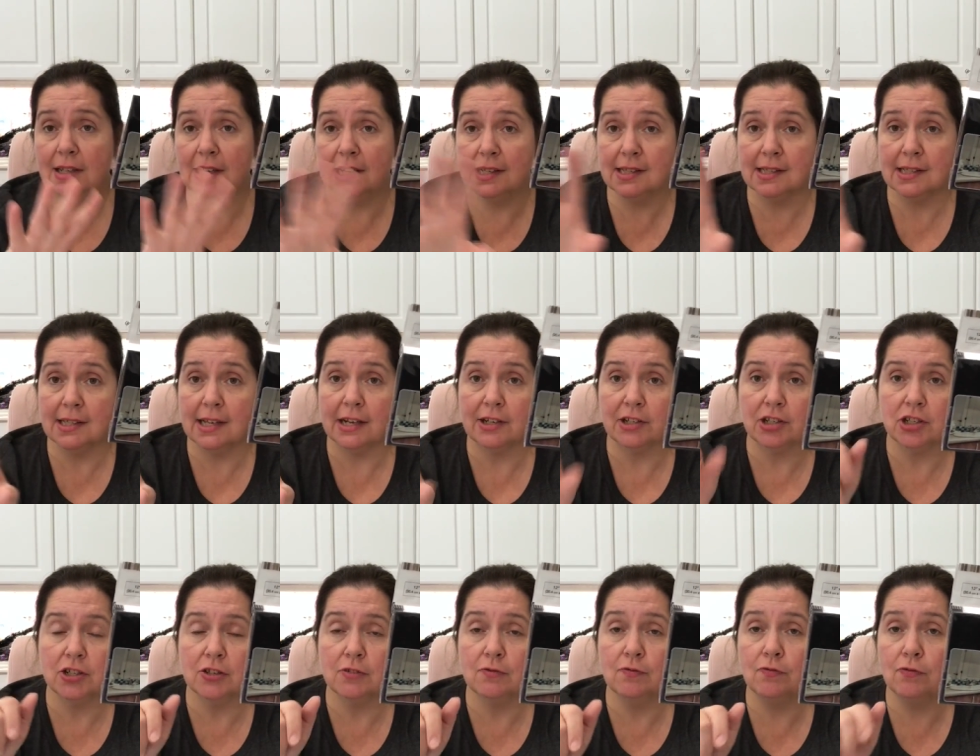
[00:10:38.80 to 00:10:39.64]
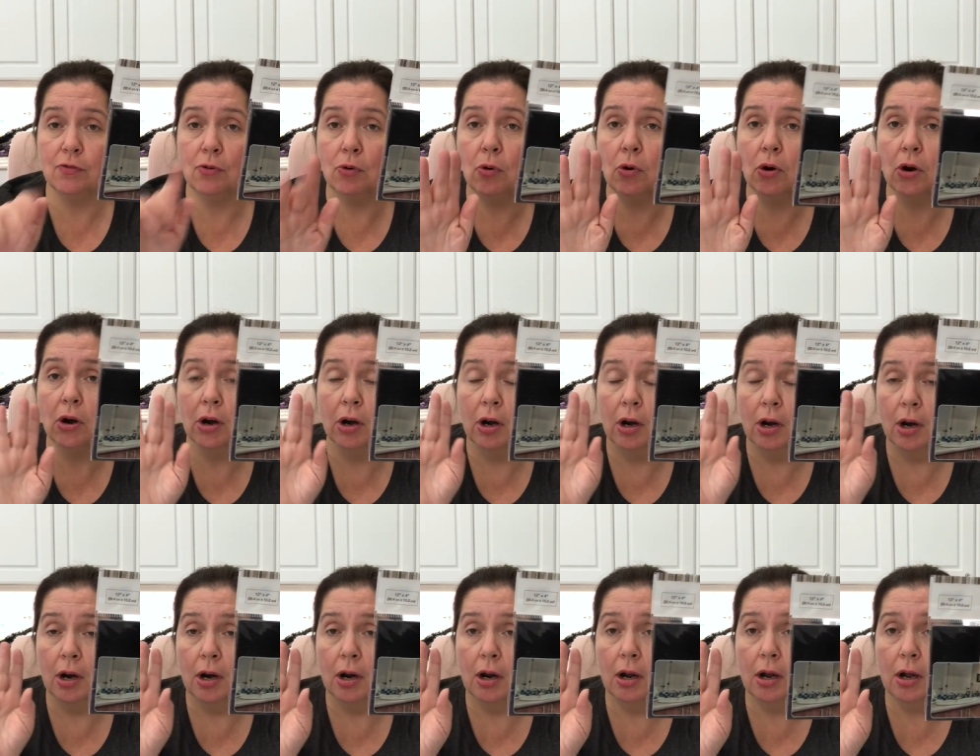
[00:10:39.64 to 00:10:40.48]
that section for
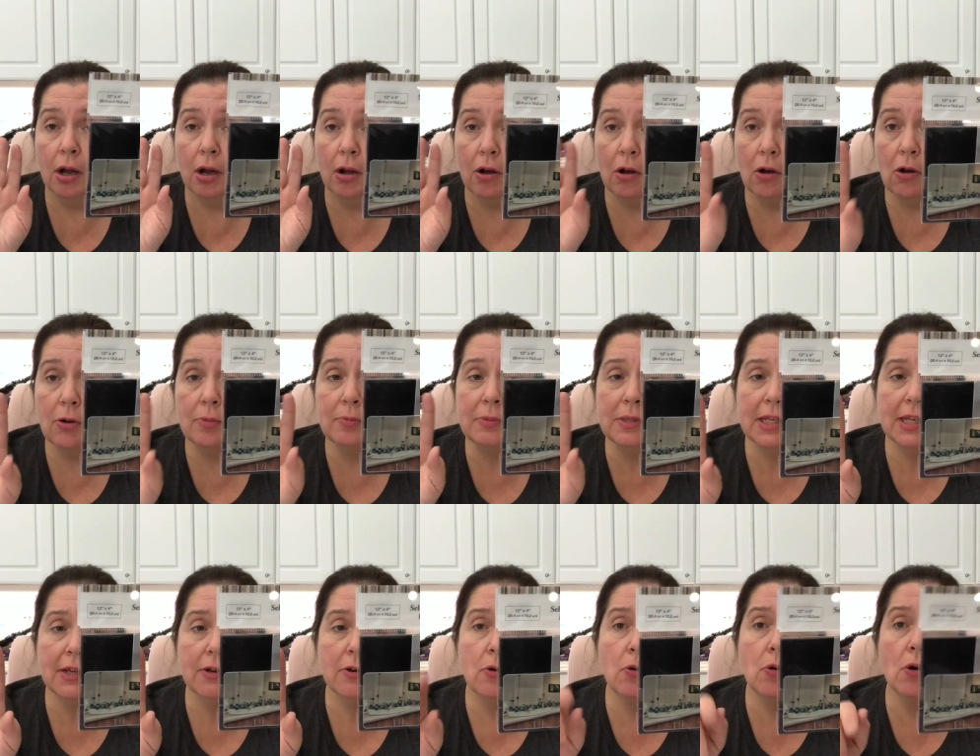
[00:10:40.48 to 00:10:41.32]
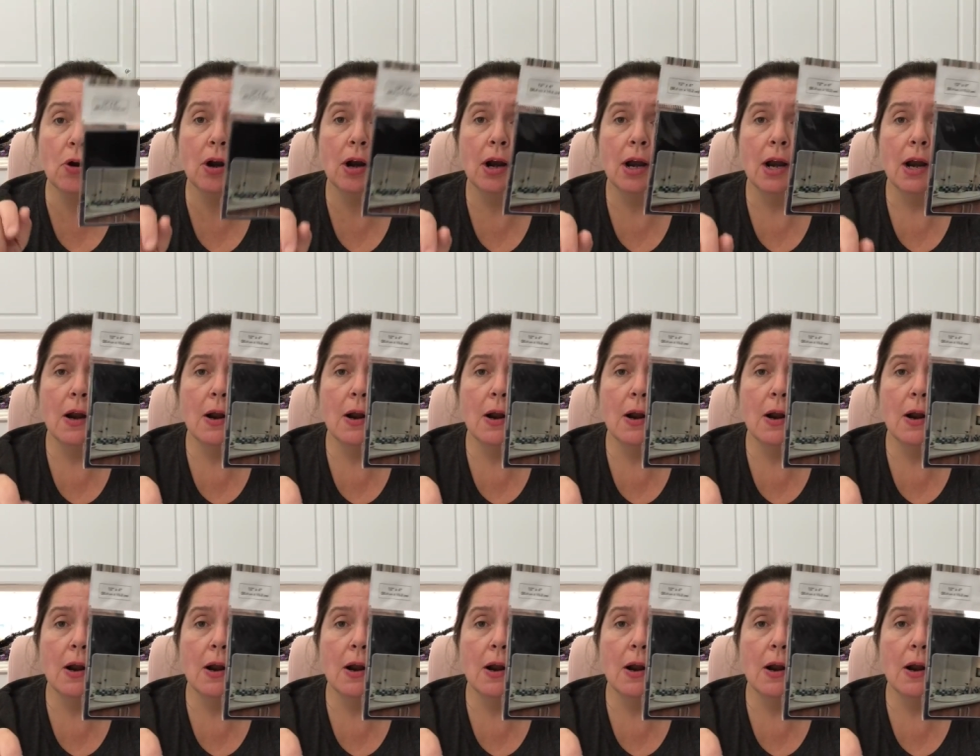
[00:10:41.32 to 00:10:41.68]
home decor.